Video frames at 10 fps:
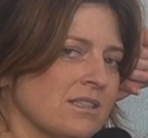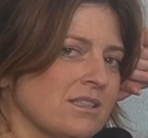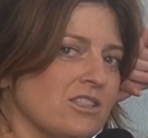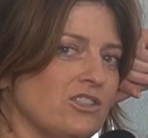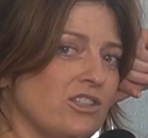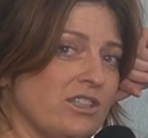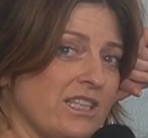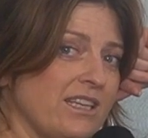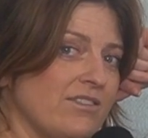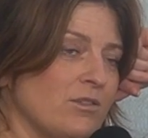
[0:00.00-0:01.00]
Because you could have
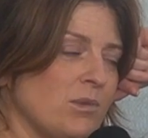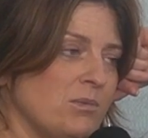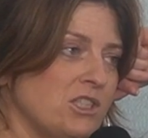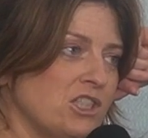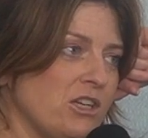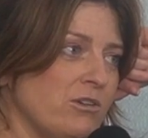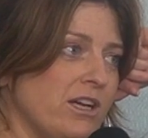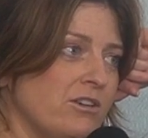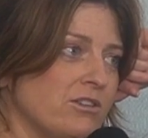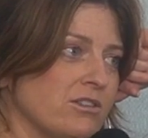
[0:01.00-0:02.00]
given them a wee shout out.